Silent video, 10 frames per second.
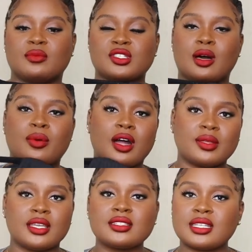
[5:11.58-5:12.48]
So I'll
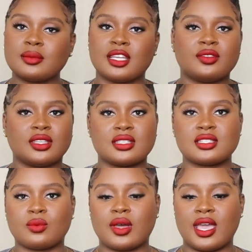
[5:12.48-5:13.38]
probably end up giving
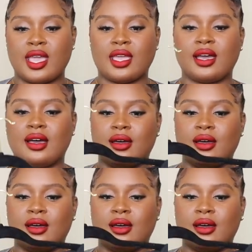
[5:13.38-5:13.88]
this away